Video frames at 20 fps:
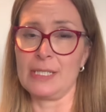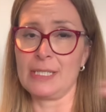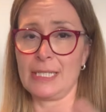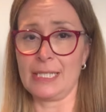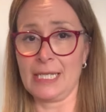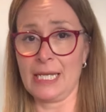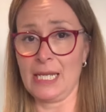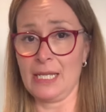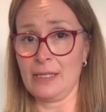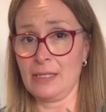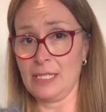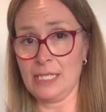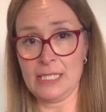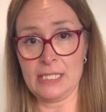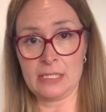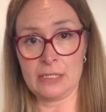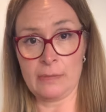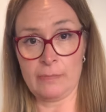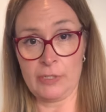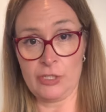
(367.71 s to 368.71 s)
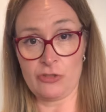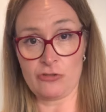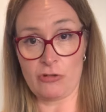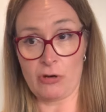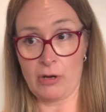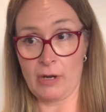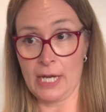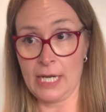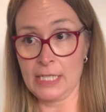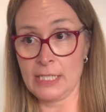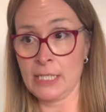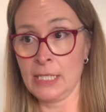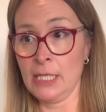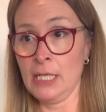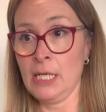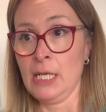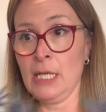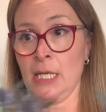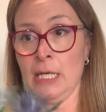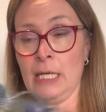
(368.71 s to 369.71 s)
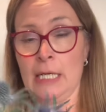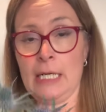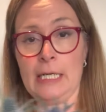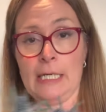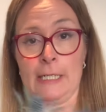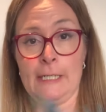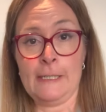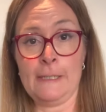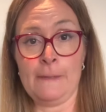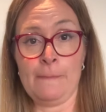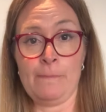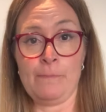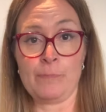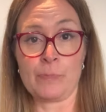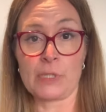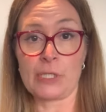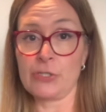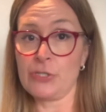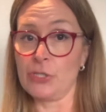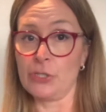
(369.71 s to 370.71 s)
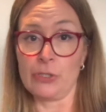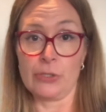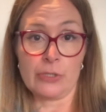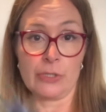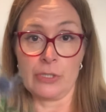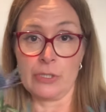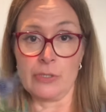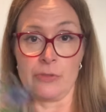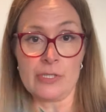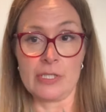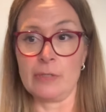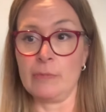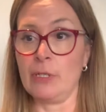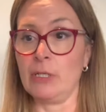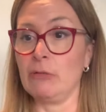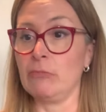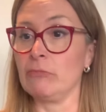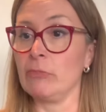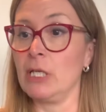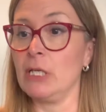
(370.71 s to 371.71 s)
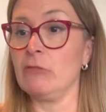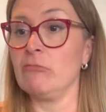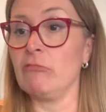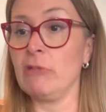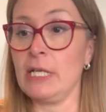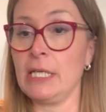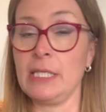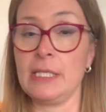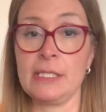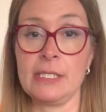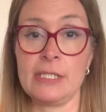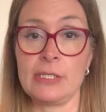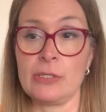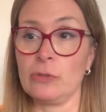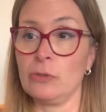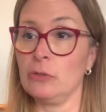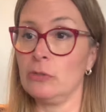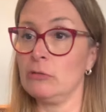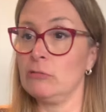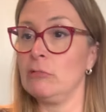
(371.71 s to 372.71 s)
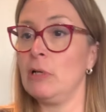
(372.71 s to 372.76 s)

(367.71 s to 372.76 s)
Again, these can be dried, so you can use them in wreaths or